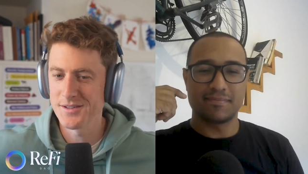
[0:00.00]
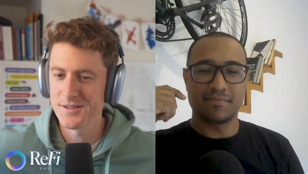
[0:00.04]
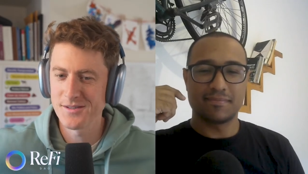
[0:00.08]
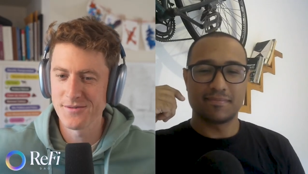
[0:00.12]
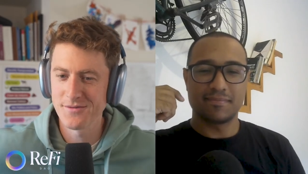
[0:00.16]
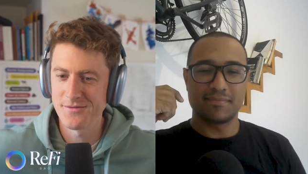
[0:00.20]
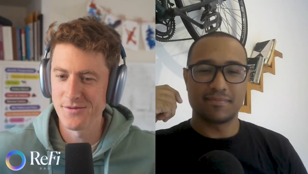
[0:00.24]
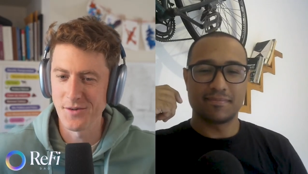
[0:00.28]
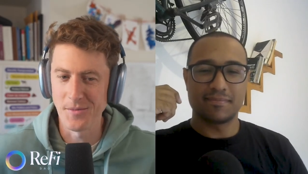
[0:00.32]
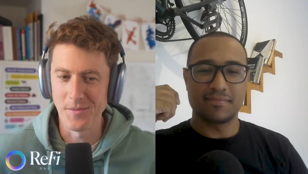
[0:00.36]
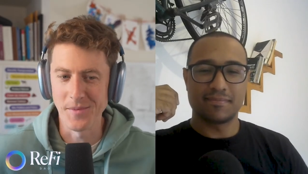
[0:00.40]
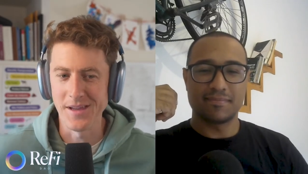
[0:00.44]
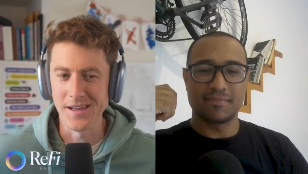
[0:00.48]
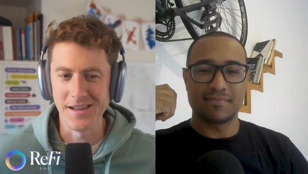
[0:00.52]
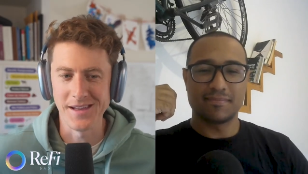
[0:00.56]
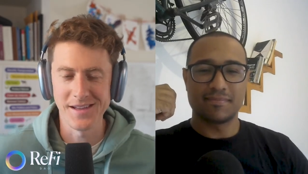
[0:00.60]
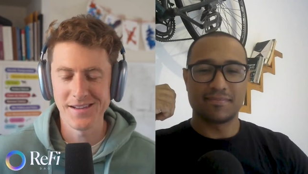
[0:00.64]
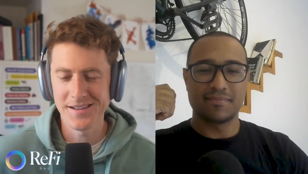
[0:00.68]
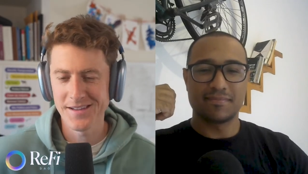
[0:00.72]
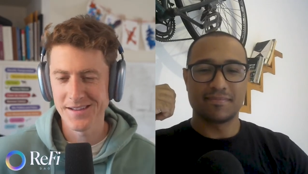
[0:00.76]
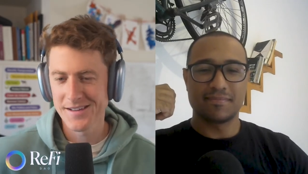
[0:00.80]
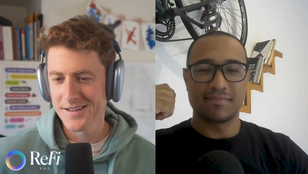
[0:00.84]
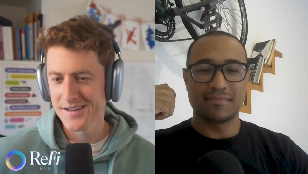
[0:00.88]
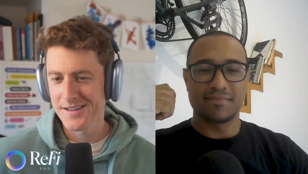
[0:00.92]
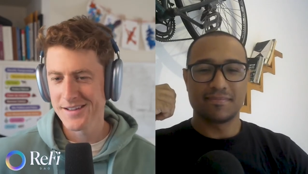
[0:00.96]
Speaker 1: for me.
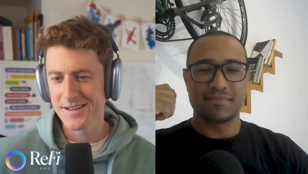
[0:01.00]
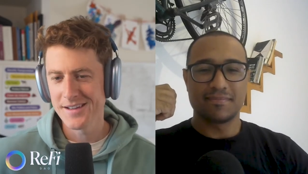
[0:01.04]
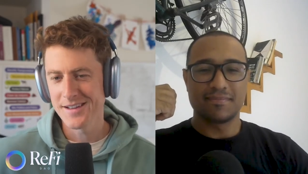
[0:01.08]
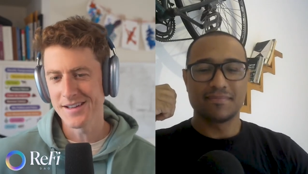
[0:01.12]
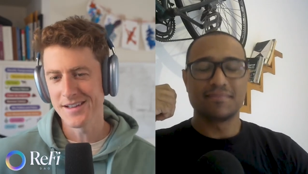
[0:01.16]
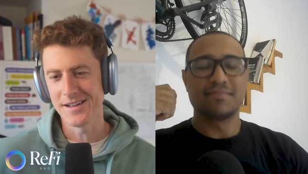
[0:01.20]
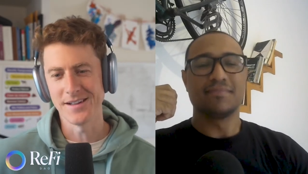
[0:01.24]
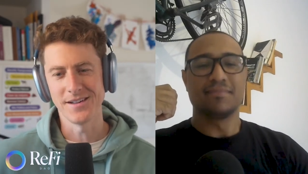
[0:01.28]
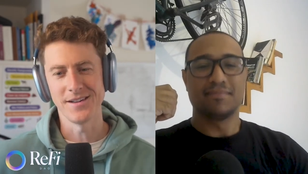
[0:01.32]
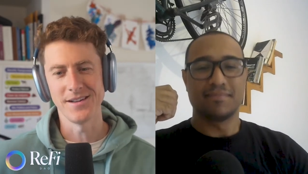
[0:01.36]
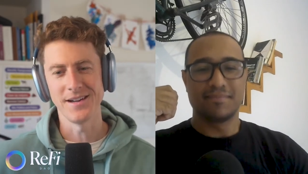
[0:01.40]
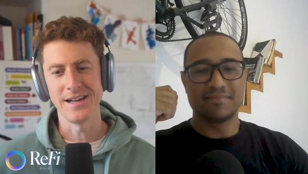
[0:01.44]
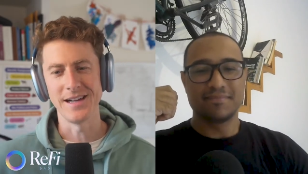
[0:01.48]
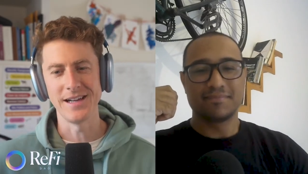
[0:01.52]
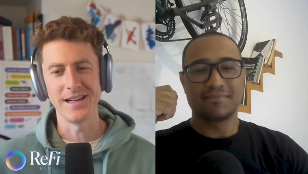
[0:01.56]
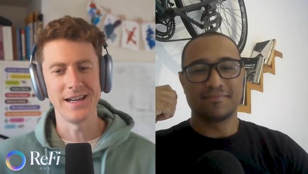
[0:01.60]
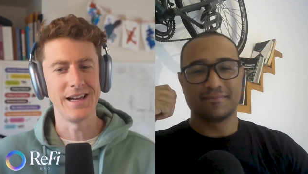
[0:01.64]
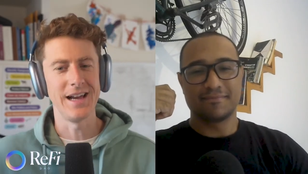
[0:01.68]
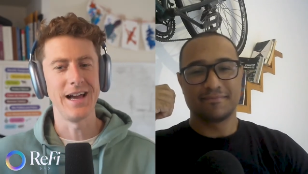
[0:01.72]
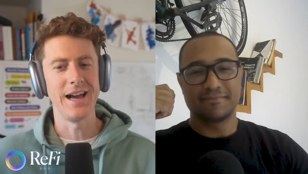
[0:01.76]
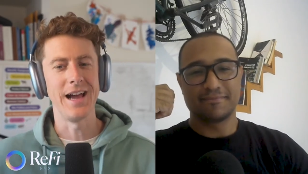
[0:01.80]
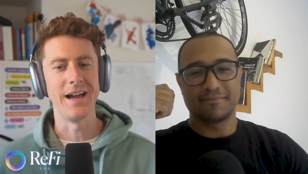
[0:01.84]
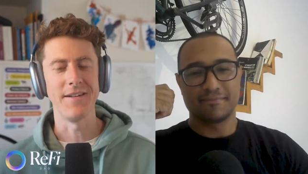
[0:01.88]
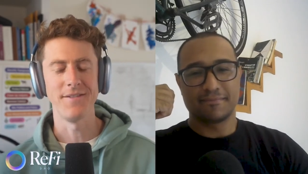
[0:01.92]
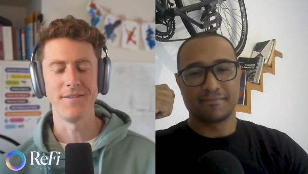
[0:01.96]
You know, I,
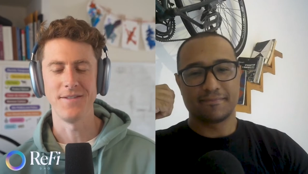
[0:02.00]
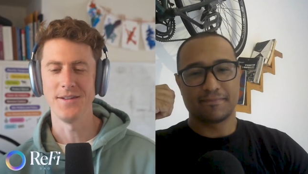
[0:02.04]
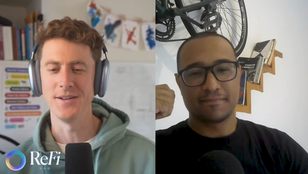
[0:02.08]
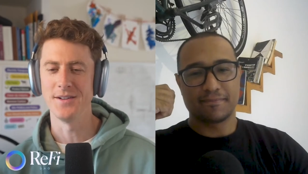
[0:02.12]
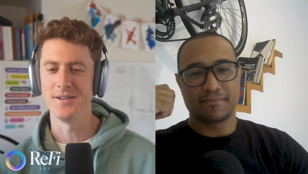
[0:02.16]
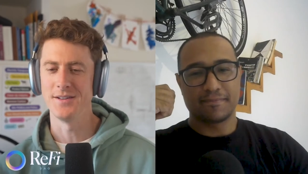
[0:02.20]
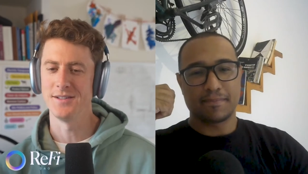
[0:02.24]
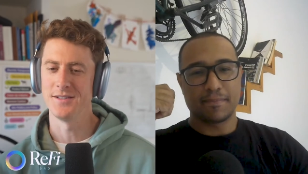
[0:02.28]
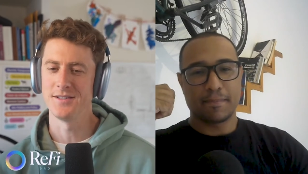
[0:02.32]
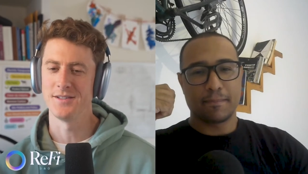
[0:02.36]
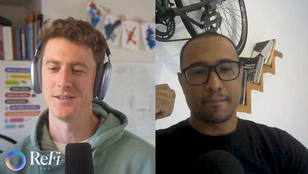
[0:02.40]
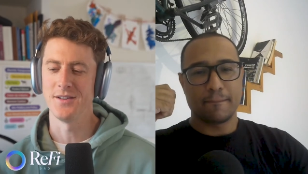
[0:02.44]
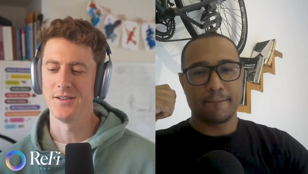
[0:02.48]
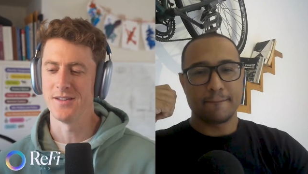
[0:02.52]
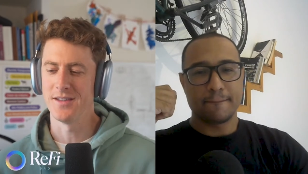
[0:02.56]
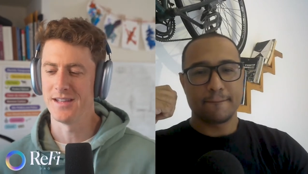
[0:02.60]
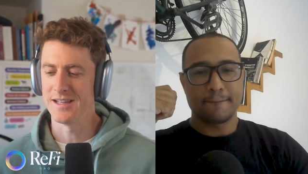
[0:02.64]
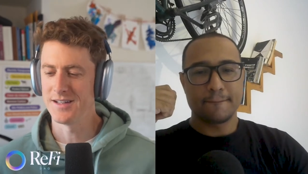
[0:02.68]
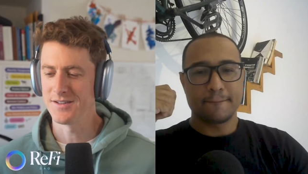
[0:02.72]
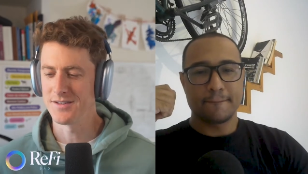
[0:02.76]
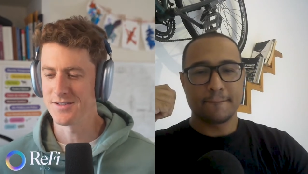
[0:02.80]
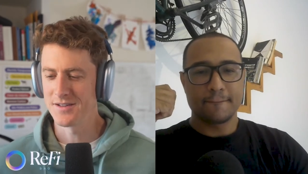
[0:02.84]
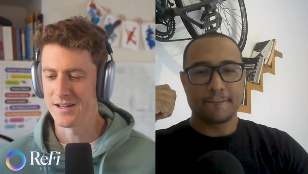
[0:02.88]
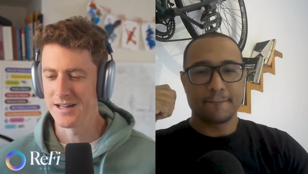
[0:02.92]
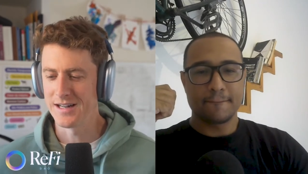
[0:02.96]
I feel as though the
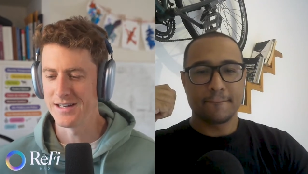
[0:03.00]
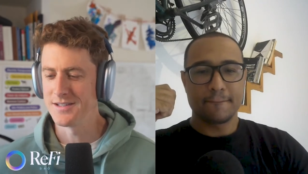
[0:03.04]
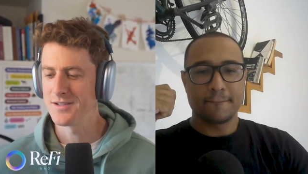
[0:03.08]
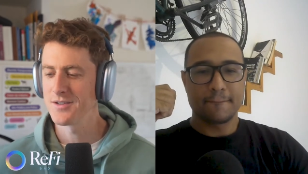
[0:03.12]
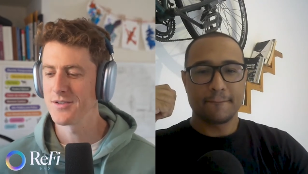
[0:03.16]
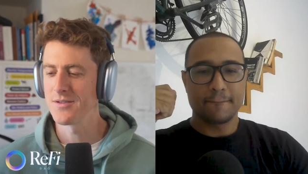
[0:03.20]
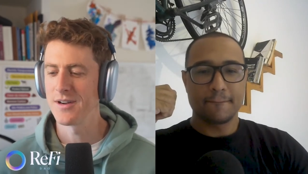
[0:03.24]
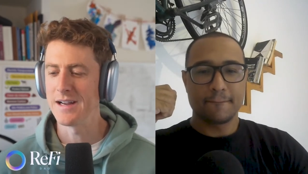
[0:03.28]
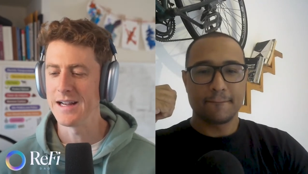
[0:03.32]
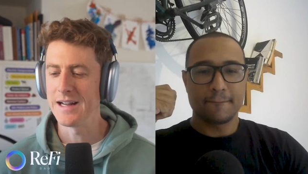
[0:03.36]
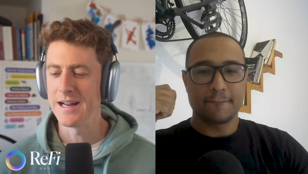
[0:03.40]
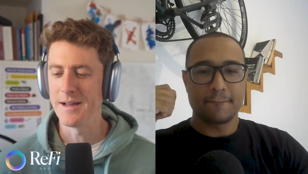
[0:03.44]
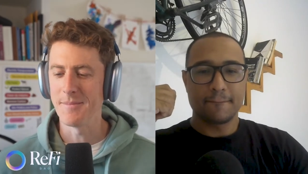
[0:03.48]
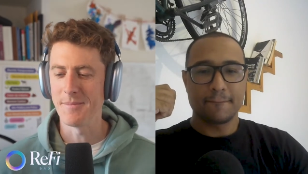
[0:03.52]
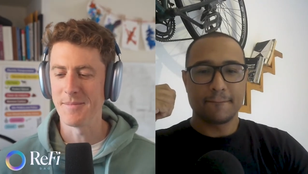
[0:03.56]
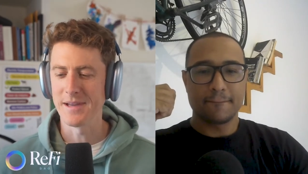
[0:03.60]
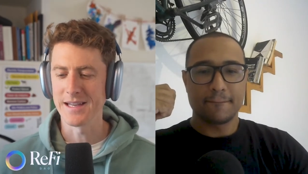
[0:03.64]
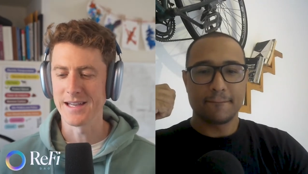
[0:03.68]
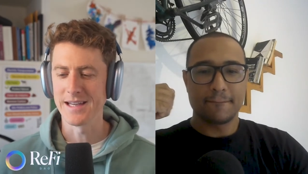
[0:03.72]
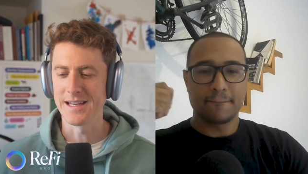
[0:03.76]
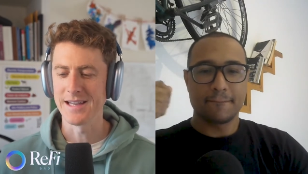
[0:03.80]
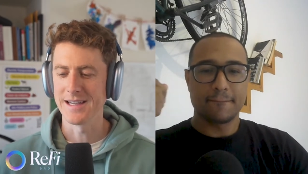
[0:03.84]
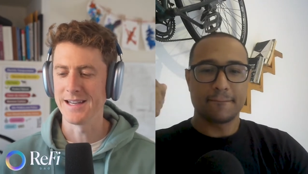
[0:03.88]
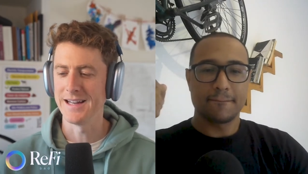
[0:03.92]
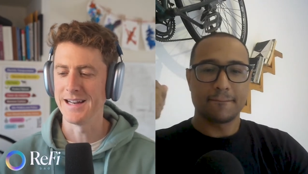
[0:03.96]
internet is great at
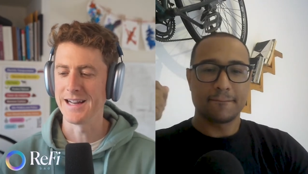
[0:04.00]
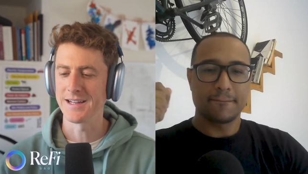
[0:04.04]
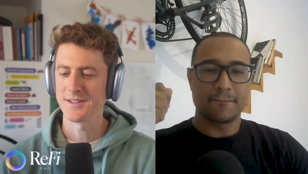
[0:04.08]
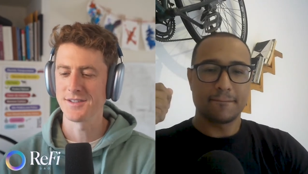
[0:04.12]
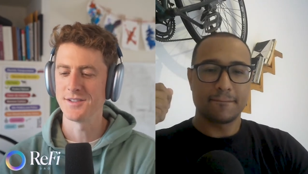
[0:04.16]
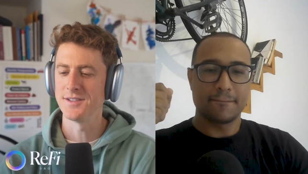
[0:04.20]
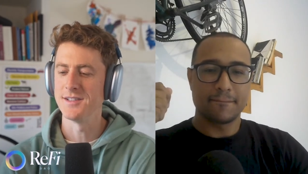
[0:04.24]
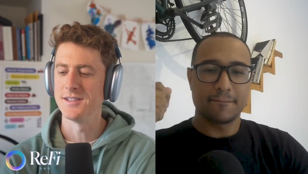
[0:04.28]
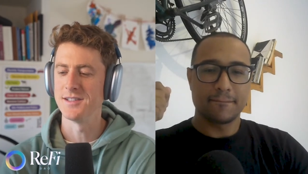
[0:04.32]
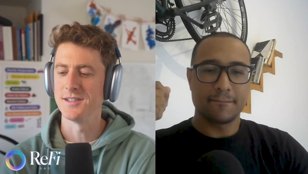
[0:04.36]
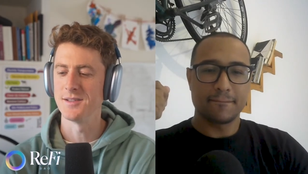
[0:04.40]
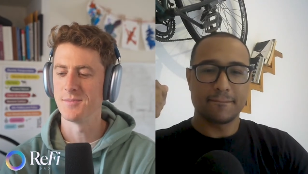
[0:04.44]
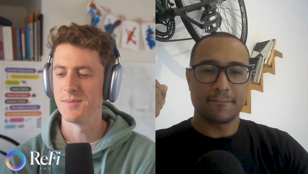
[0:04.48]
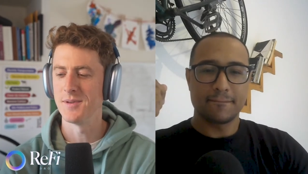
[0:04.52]
making connections,